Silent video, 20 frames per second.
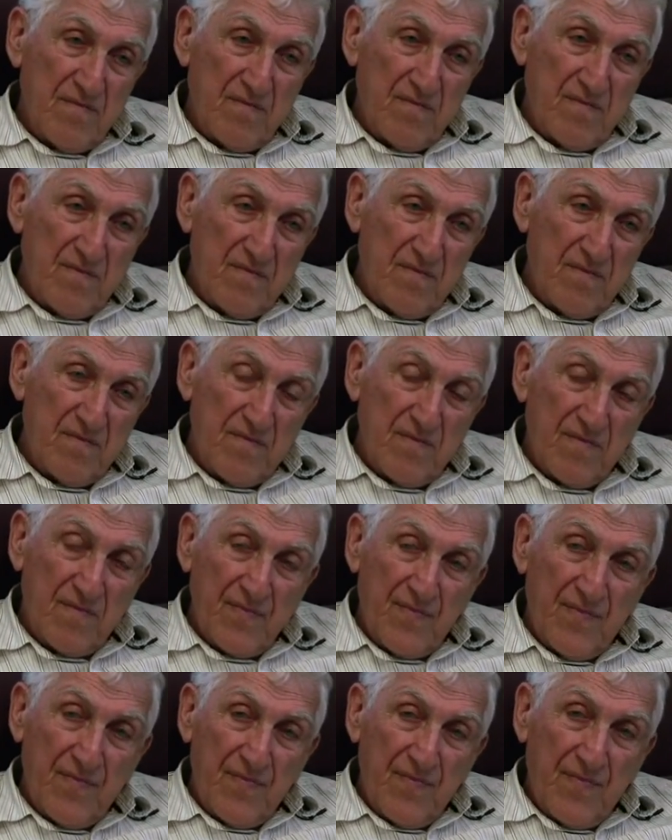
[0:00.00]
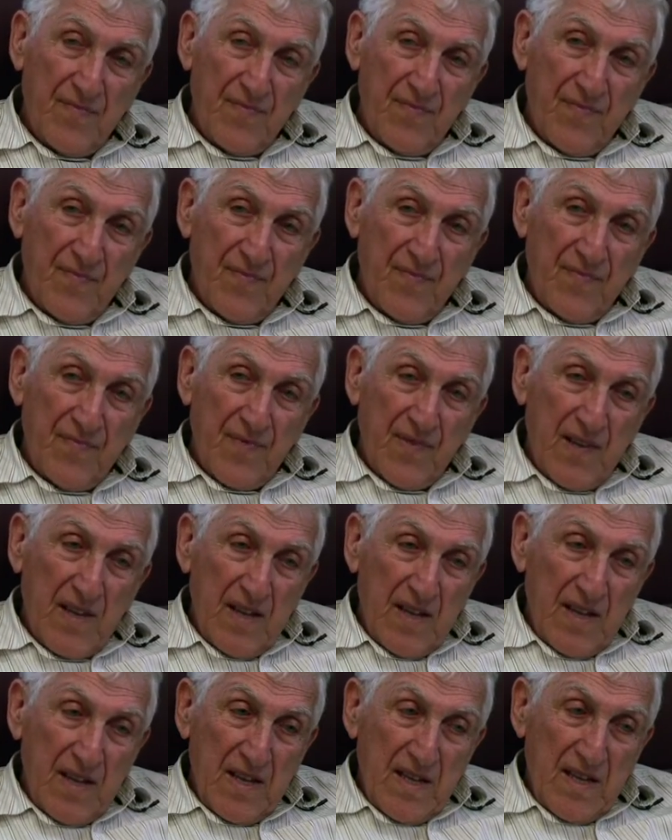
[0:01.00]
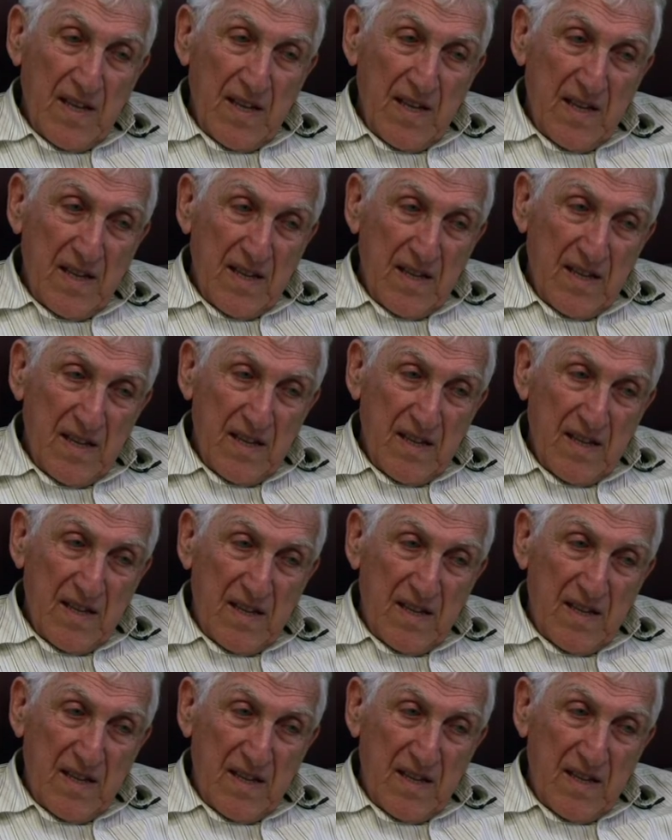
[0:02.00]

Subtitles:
No one is speaking in this clip.